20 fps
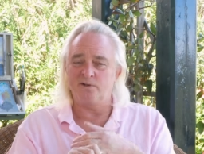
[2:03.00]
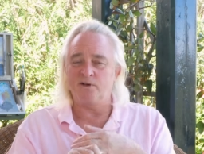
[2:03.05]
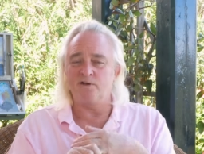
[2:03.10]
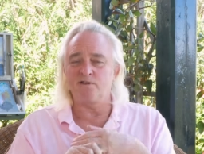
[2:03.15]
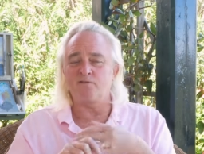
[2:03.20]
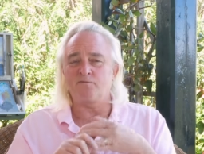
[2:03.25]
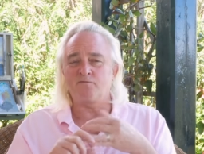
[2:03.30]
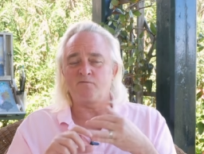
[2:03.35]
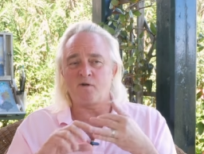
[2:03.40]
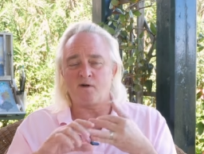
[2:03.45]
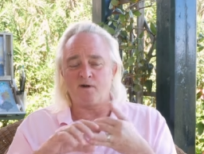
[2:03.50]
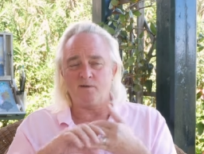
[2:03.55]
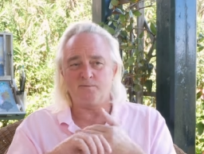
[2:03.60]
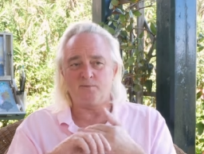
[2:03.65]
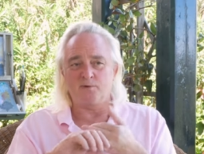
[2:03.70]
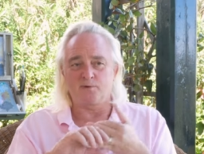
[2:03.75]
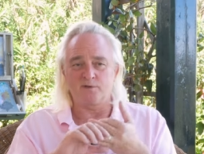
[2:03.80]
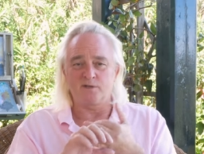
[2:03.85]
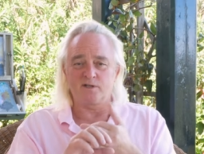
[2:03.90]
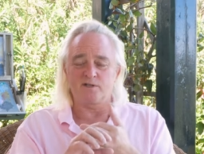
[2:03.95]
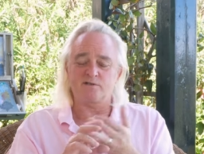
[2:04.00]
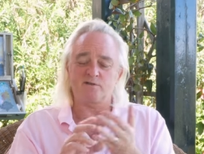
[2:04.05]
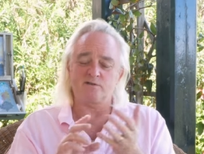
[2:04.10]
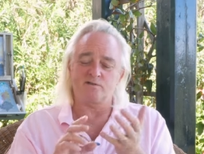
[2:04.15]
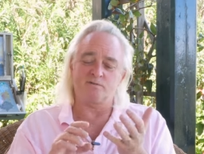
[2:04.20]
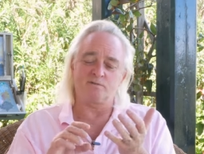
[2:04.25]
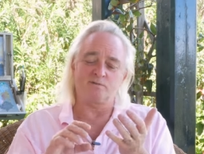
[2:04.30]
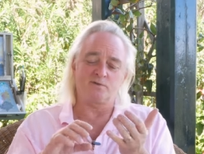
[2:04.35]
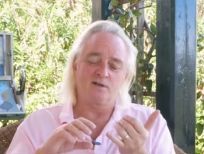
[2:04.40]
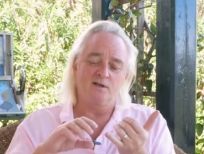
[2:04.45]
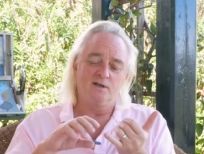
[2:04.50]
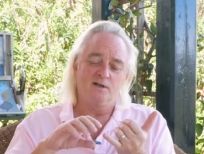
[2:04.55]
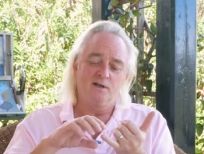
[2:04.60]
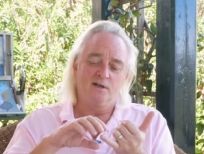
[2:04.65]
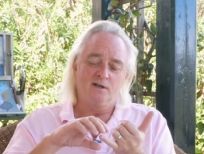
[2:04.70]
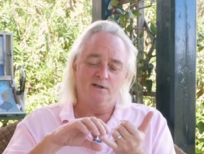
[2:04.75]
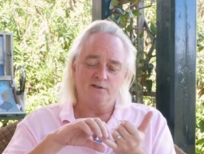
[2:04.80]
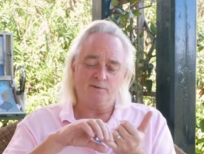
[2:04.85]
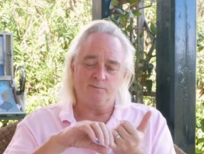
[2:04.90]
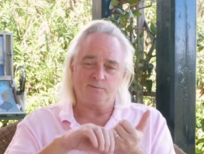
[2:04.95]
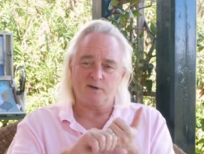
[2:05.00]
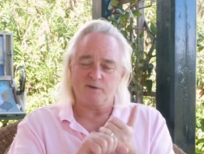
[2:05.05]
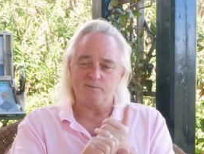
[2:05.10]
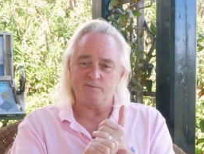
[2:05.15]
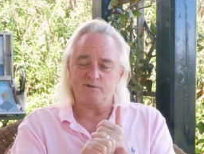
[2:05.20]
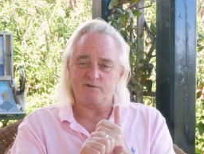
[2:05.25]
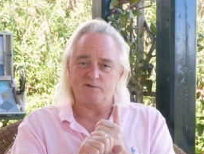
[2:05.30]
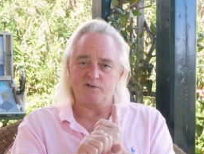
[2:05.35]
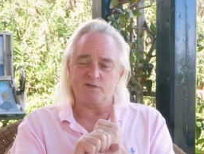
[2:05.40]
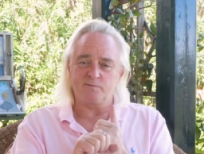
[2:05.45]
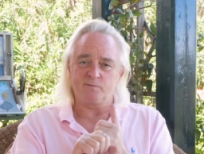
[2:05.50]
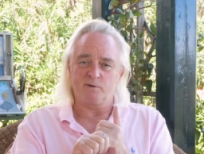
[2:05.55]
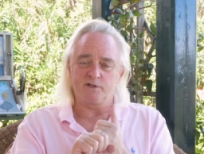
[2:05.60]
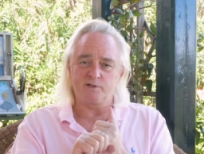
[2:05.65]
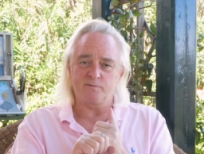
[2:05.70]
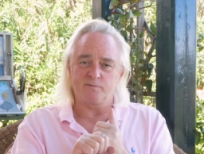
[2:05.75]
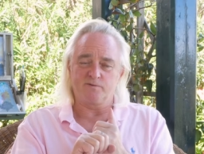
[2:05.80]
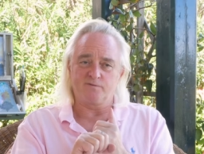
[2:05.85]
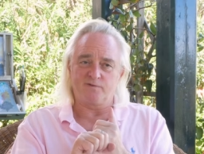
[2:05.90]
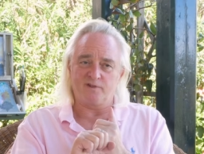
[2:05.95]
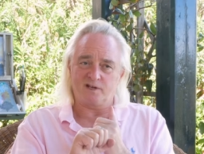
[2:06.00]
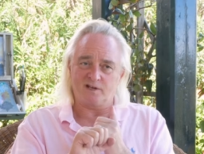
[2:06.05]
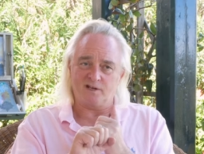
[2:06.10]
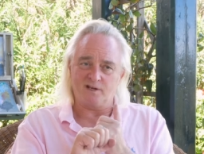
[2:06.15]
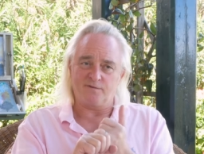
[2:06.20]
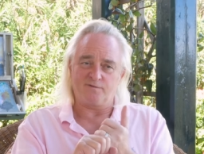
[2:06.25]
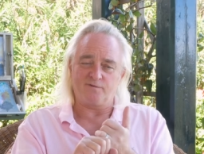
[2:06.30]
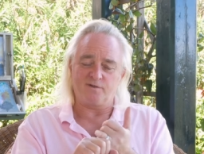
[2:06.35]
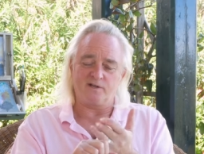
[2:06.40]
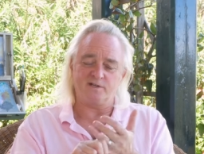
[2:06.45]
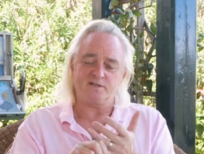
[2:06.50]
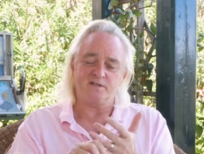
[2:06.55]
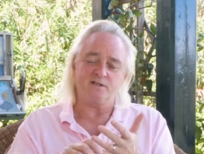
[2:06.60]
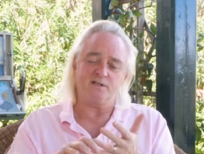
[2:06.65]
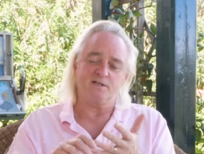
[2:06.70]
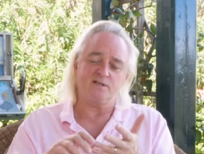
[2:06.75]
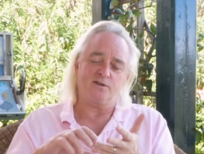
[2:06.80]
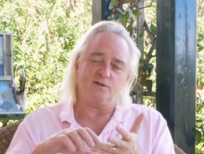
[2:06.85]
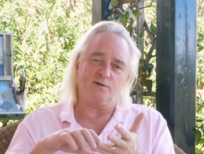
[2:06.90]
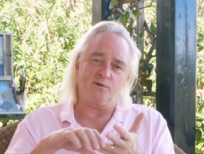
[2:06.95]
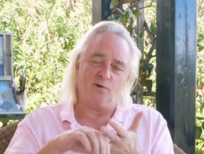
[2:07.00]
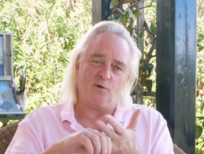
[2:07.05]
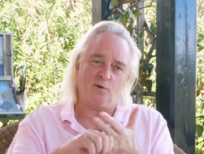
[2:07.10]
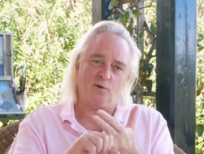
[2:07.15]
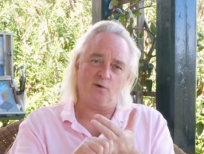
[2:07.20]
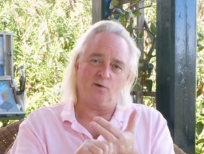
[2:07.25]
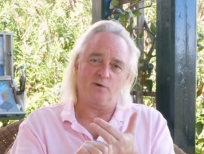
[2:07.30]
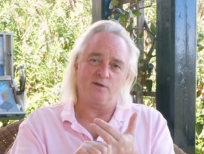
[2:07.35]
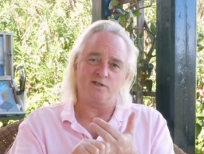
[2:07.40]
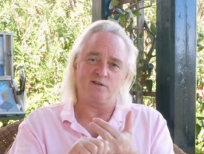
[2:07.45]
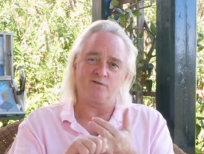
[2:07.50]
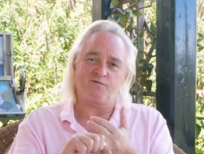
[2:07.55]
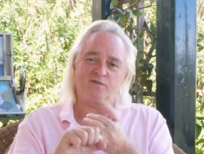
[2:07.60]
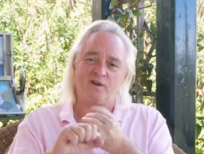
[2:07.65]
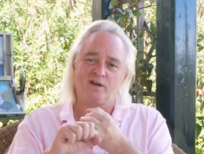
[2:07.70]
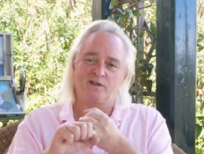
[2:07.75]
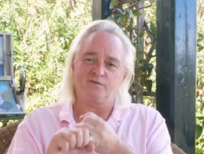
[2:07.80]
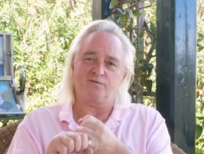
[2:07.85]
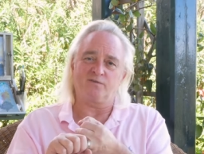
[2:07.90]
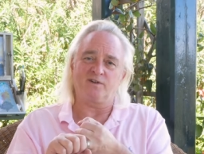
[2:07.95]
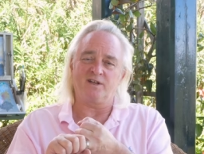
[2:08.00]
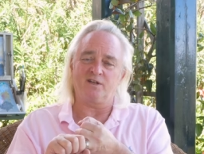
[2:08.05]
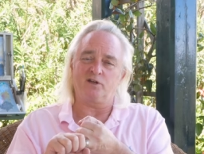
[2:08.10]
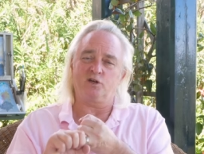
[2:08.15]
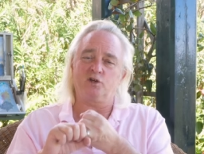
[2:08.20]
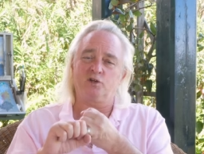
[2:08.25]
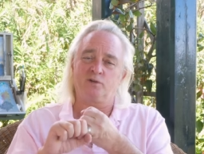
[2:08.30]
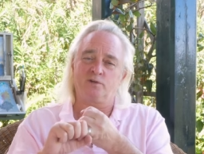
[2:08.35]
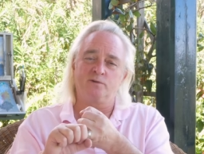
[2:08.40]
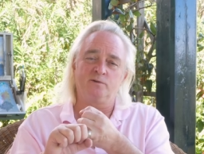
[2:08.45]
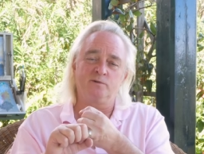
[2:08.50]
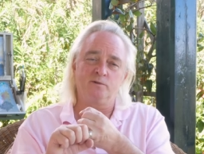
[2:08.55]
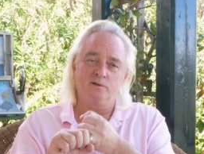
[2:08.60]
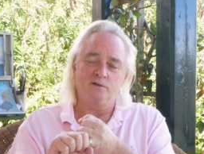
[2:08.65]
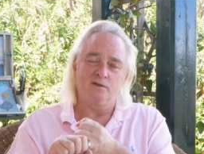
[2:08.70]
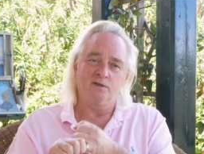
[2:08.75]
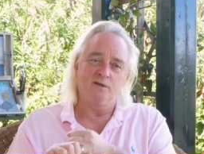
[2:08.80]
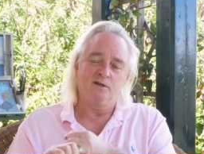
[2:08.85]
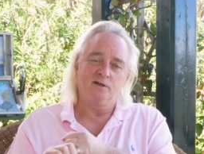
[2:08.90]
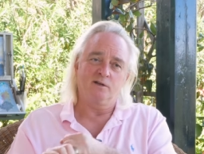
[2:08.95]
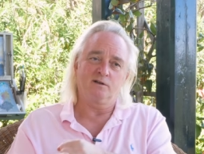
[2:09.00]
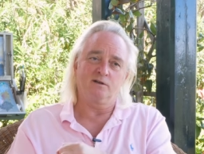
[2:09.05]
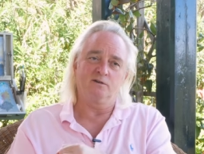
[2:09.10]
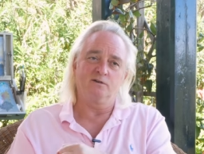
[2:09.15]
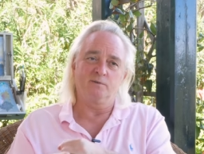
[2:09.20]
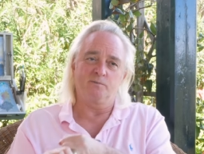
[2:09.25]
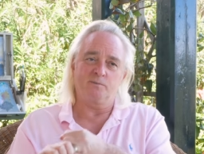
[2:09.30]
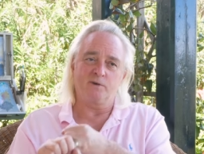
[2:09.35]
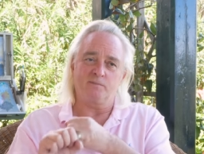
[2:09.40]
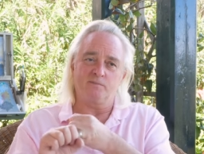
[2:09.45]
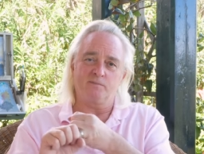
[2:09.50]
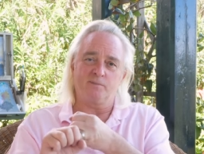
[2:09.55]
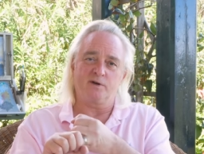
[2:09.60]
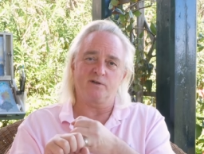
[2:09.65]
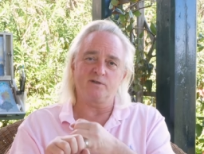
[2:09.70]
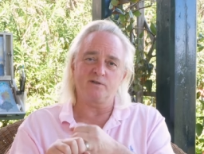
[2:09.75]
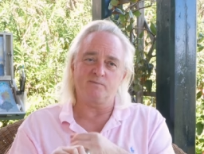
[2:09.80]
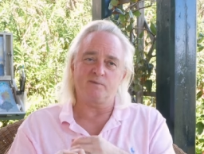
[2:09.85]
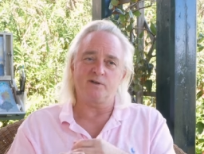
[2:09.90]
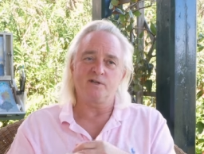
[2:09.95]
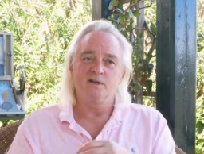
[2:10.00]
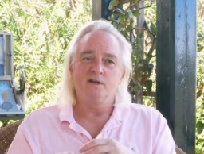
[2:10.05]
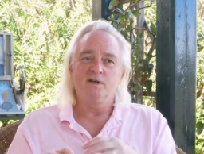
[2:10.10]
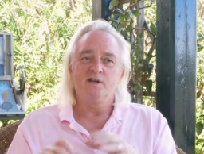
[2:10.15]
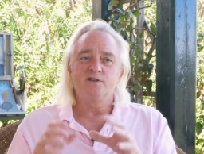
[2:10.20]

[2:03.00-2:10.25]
And those are very important things because, of course, the pigment's responsible for the light fastness. The oil is effectively a glue, gluing the pigment particles.